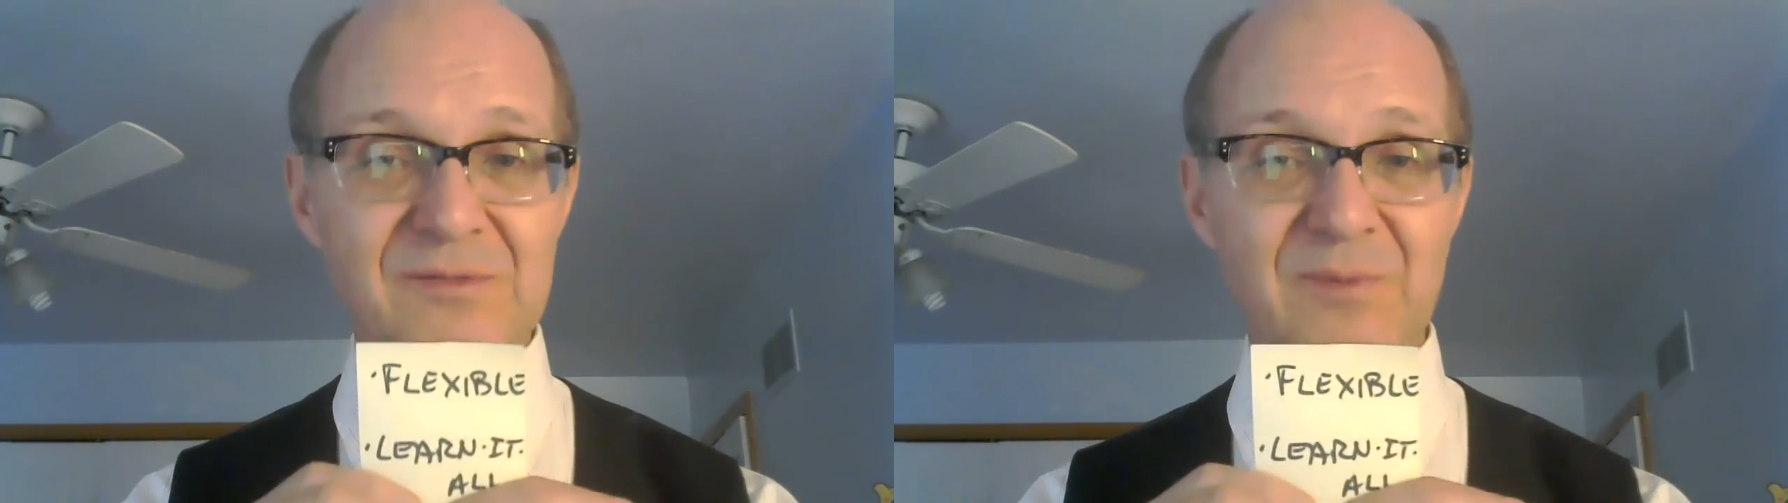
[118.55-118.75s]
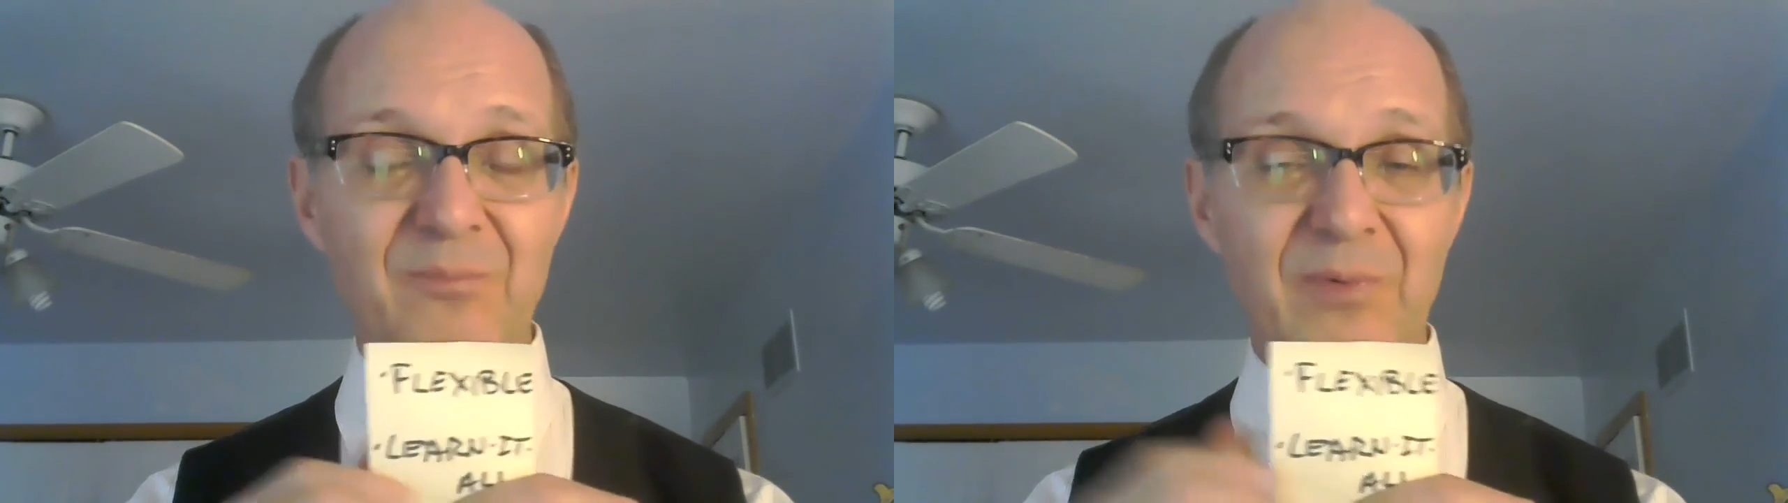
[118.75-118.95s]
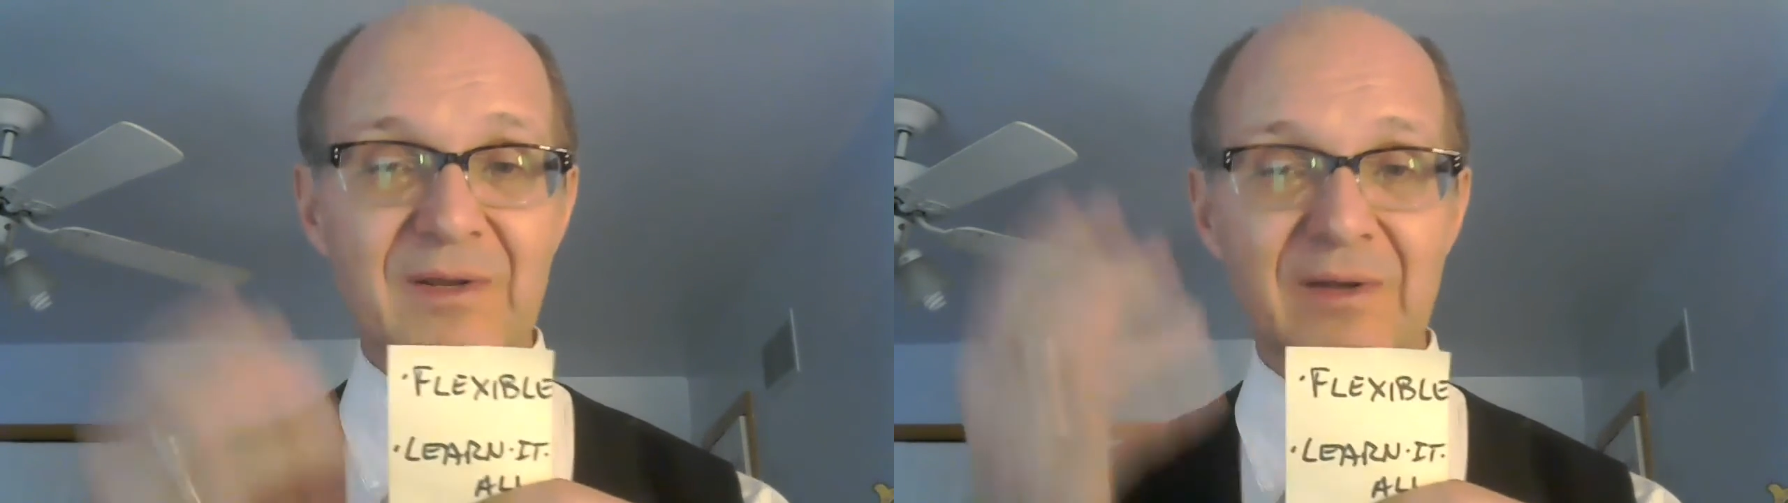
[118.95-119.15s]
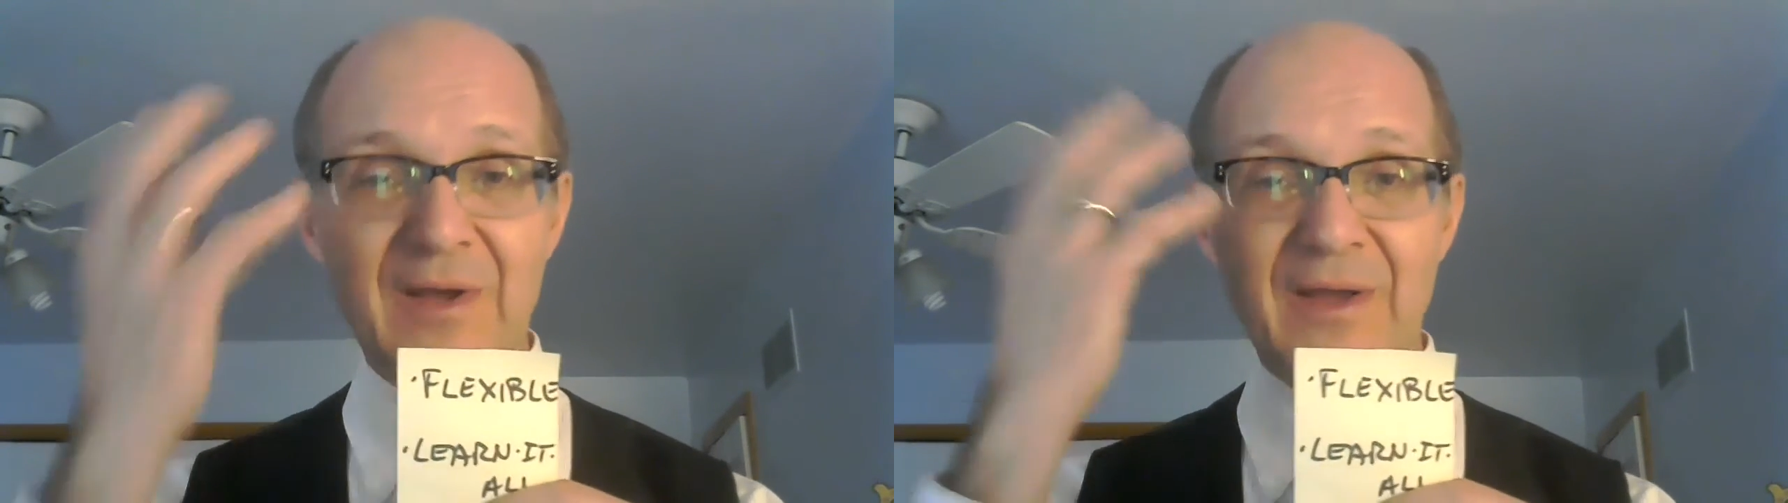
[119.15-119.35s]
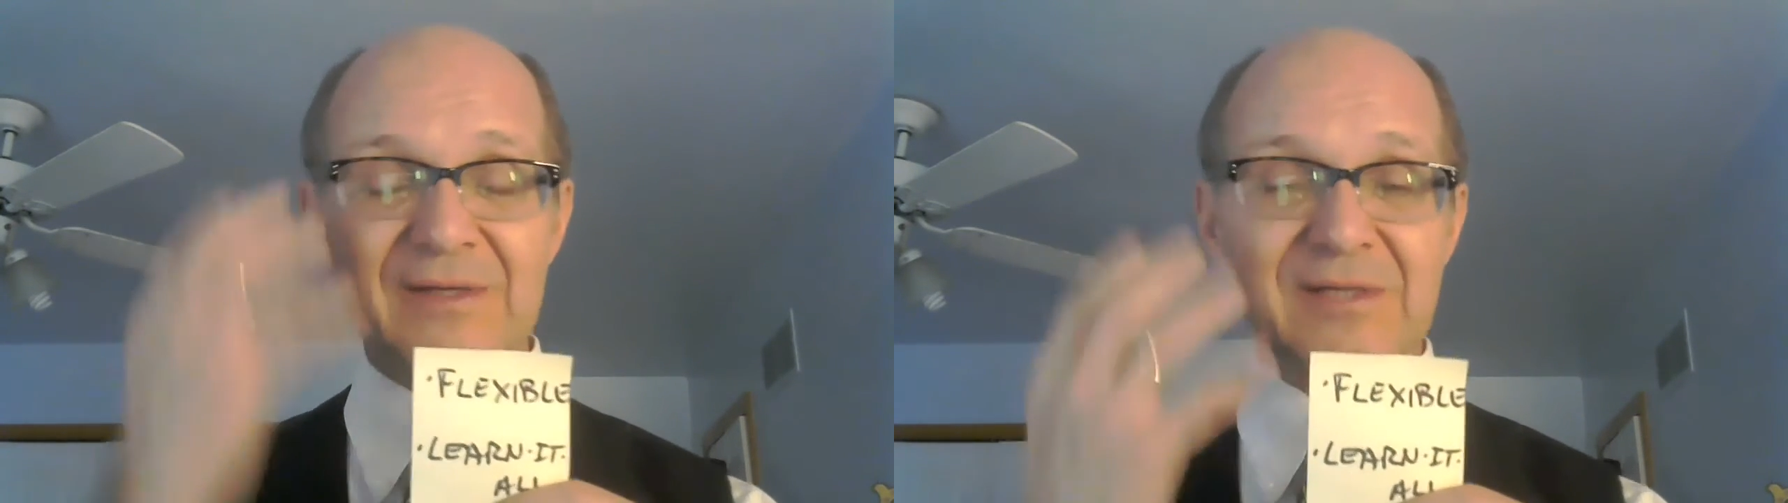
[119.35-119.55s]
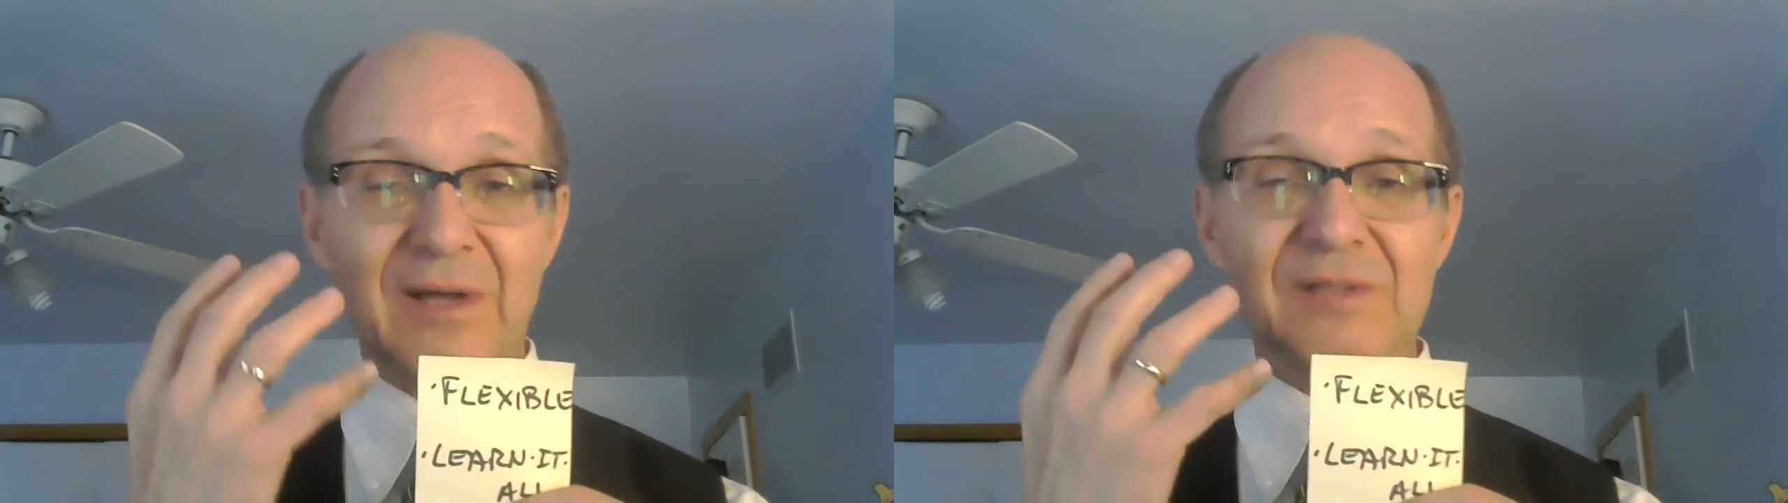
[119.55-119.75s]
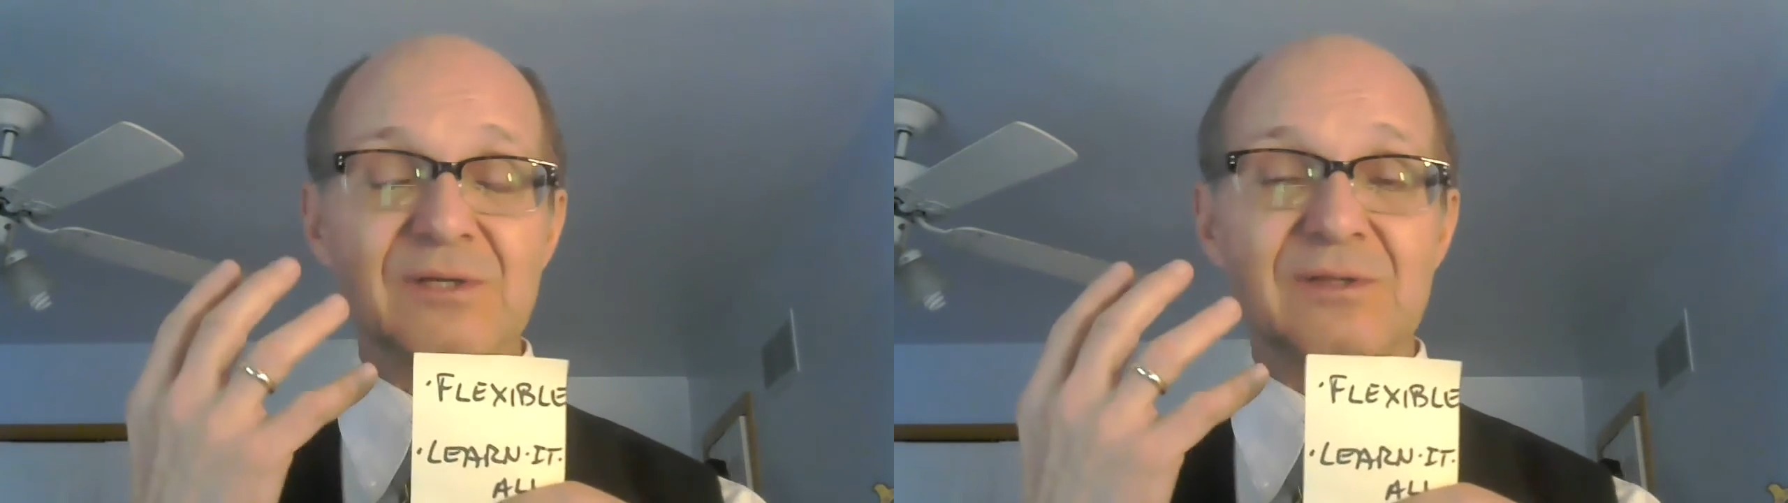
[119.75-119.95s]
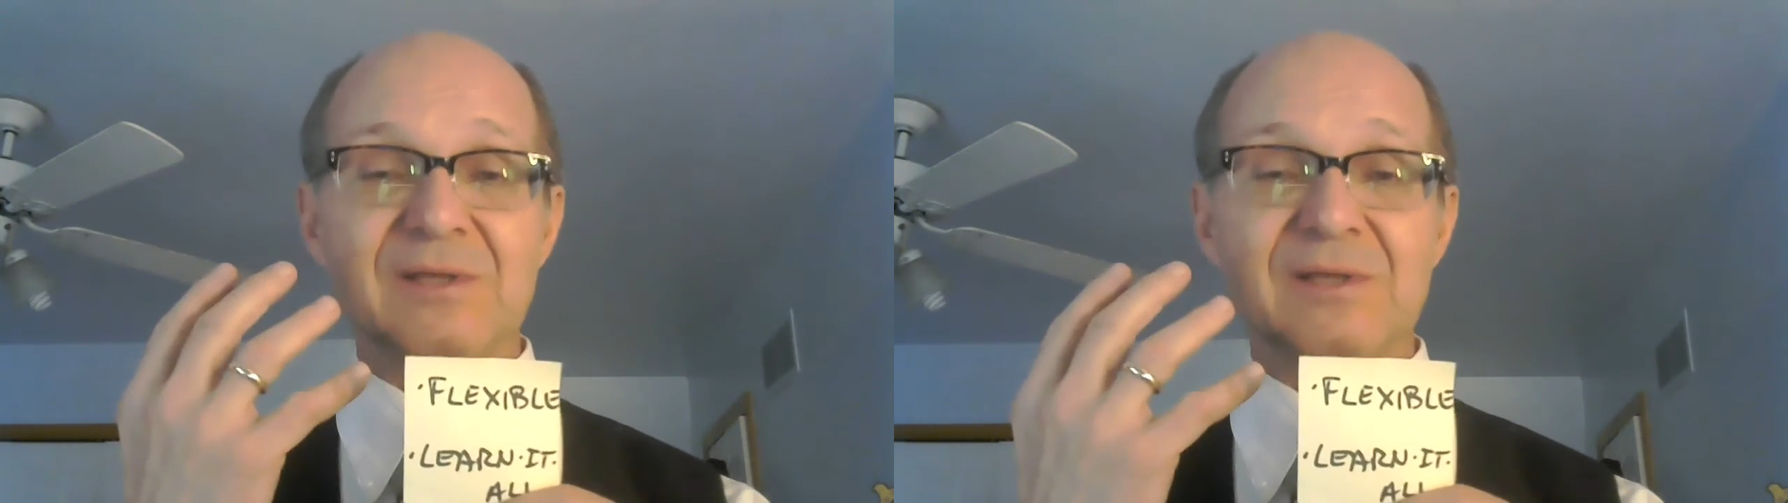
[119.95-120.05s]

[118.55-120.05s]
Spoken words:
by putting intelligent